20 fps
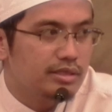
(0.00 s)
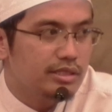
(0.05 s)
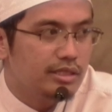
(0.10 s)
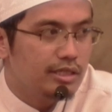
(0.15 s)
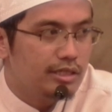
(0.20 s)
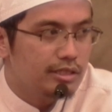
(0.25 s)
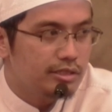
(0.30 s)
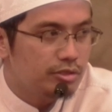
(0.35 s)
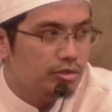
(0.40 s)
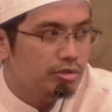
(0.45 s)

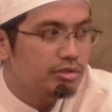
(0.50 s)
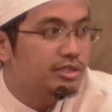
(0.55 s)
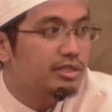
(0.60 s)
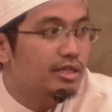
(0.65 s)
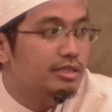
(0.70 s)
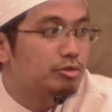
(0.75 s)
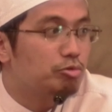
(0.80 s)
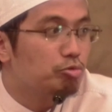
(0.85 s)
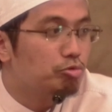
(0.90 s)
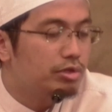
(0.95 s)
It is not
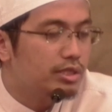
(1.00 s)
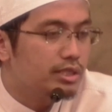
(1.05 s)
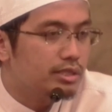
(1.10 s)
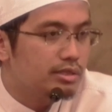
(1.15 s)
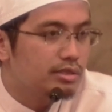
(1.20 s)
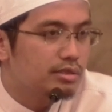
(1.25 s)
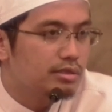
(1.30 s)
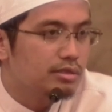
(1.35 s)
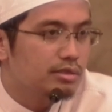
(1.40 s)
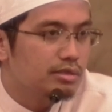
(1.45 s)
just
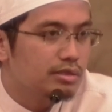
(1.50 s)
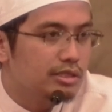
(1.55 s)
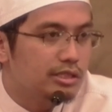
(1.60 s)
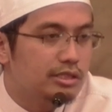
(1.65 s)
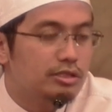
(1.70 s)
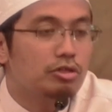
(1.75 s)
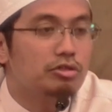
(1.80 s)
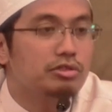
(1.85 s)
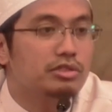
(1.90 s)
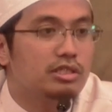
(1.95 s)
words. It's
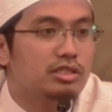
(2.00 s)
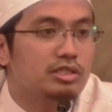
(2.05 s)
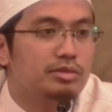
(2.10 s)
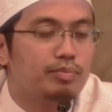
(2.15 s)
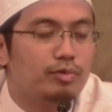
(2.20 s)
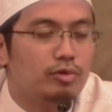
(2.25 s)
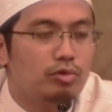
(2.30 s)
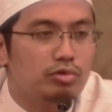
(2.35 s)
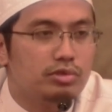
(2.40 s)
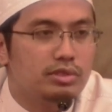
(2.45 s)
not just
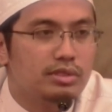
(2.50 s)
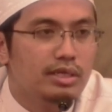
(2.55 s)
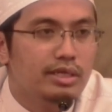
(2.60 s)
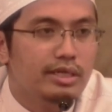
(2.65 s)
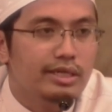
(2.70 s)
prose.